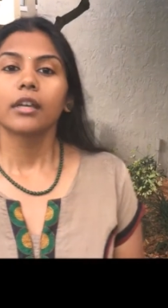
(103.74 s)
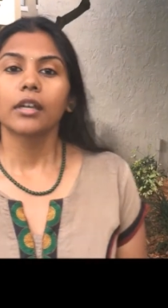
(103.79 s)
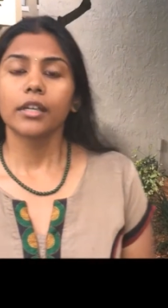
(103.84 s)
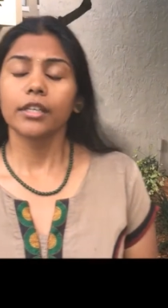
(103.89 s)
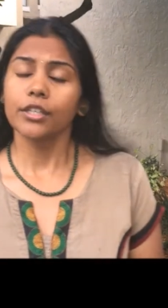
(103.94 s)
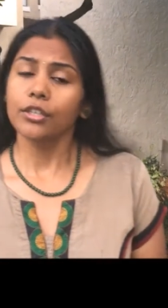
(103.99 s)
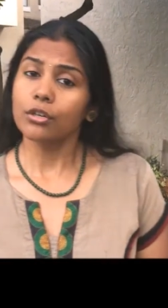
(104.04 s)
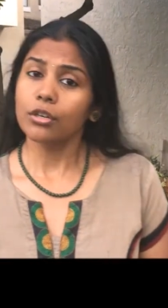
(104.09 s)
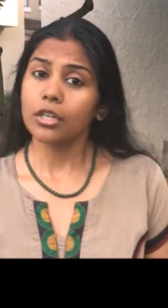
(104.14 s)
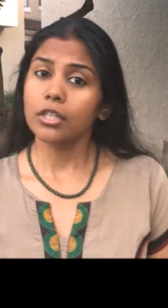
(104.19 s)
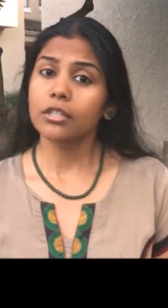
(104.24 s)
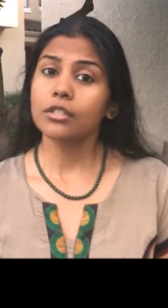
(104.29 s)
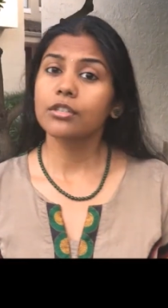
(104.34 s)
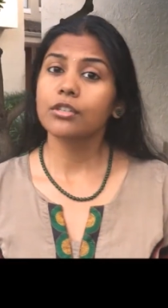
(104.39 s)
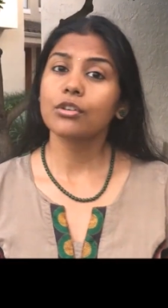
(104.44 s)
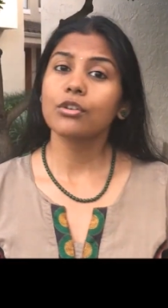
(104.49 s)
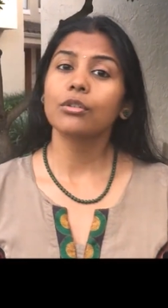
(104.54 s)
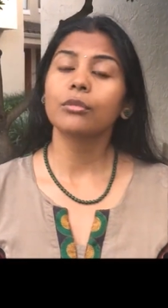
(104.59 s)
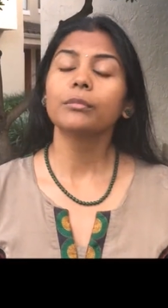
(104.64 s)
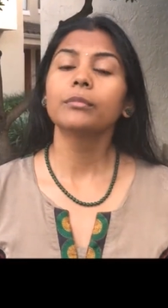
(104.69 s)
Can you
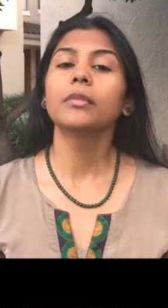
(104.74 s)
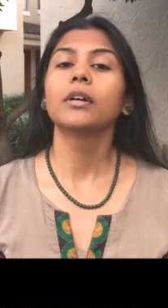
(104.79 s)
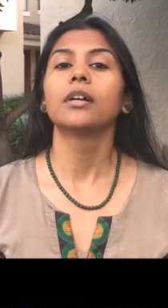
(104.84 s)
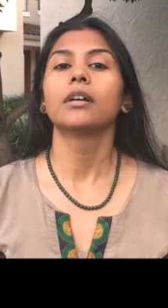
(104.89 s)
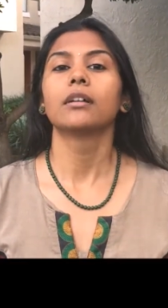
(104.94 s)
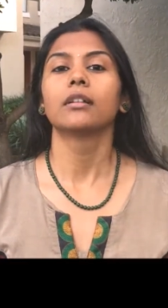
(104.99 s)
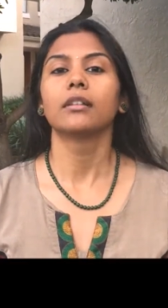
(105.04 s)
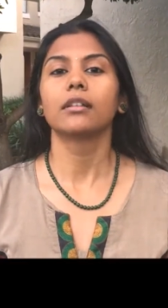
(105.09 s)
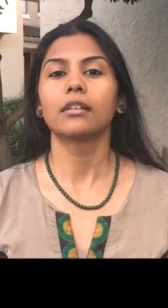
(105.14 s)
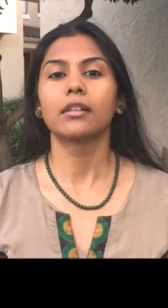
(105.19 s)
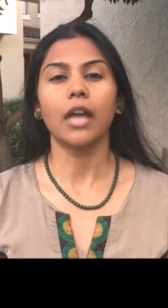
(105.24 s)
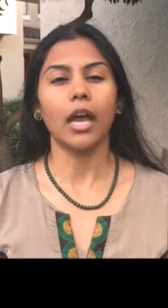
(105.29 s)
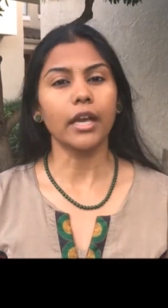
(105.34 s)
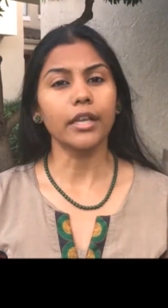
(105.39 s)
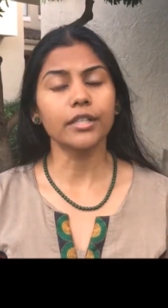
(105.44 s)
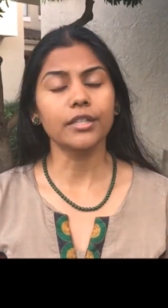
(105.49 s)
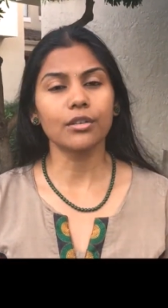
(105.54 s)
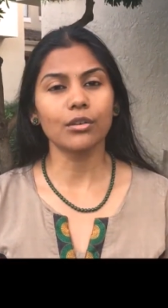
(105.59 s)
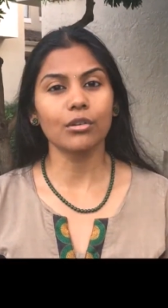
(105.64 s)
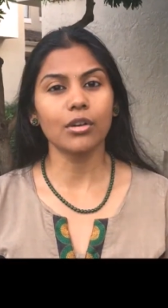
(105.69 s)
consume the
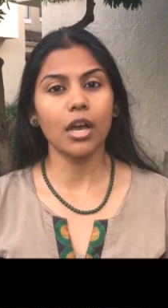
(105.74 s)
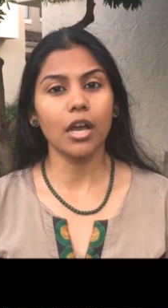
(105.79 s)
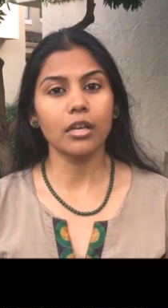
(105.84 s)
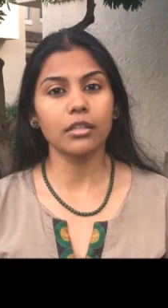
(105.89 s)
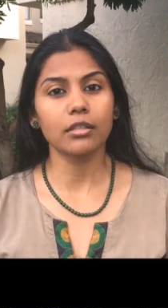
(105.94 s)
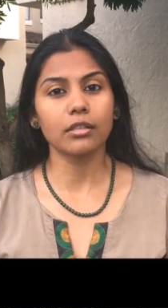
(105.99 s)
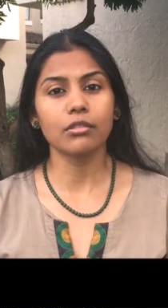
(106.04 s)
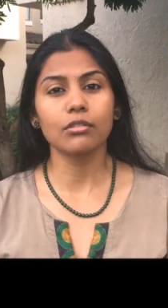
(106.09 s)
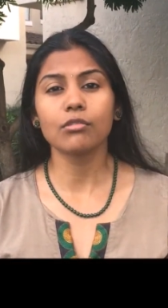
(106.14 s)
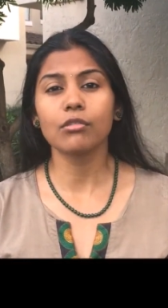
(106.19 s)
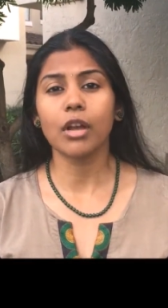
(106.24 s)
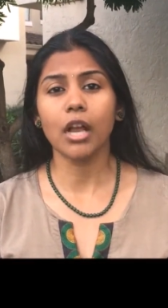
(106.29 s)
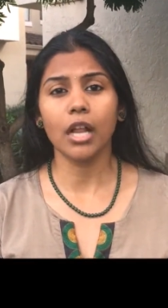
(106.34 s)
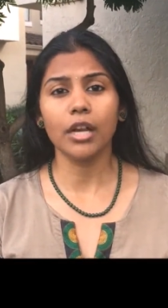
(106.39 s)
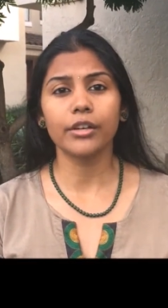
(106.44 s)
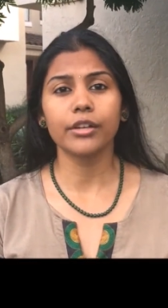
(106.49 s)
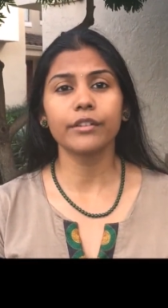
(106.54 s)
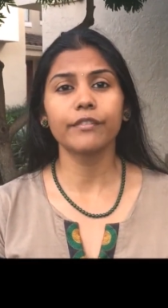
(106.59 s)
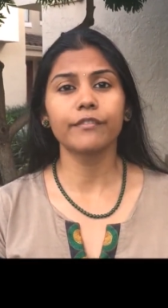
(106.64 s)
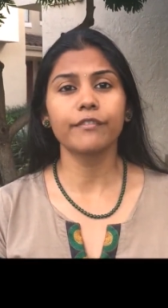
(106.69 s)
diet sodas or
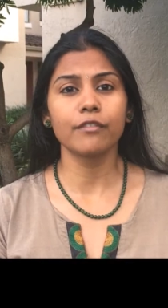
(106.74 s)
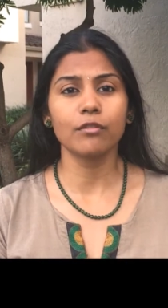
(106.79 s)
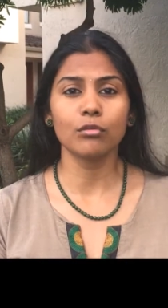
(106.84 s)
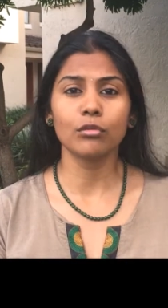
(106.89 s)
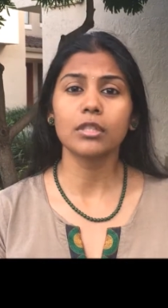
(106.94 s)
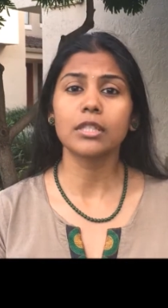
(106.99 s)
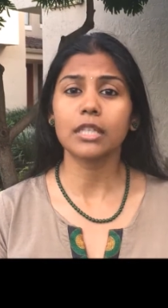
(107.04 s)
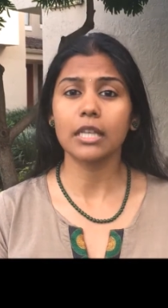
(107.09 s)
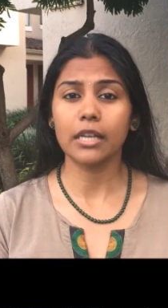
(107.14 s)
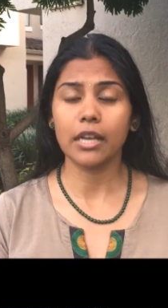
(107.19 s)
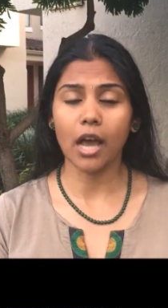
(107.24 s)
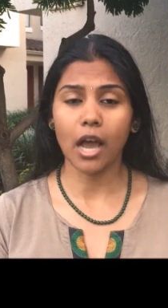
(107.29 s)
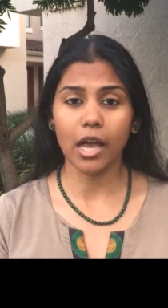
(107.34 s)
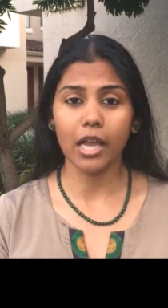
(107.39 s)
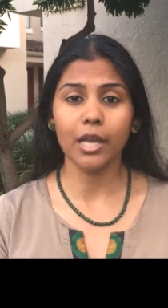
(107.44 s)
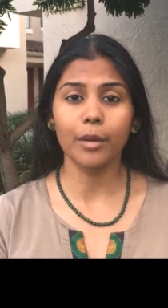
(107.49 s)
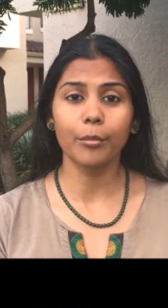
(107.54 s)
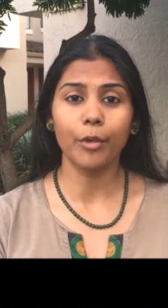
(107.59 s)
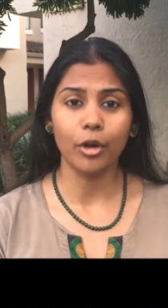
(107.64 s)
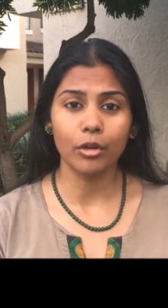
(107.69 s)
low-calorie foods in
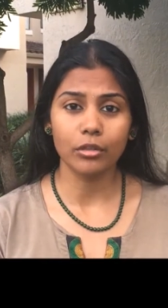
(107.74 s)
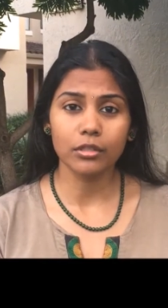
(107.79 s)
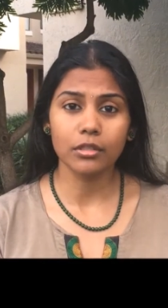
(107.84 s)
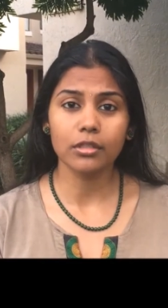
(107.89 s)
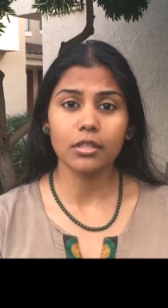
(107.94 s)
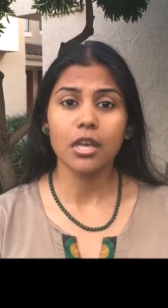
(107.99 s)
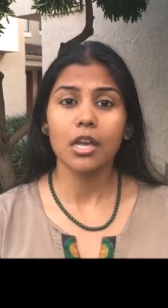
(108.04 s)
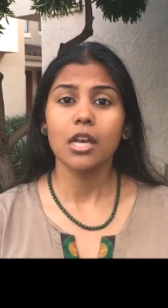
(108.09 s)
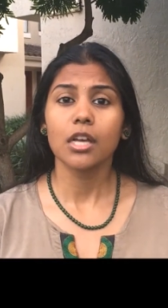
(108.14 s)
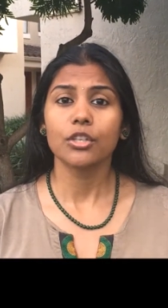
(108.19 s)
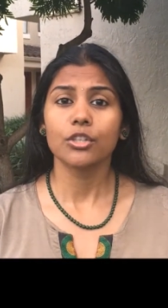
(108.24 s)
high amounts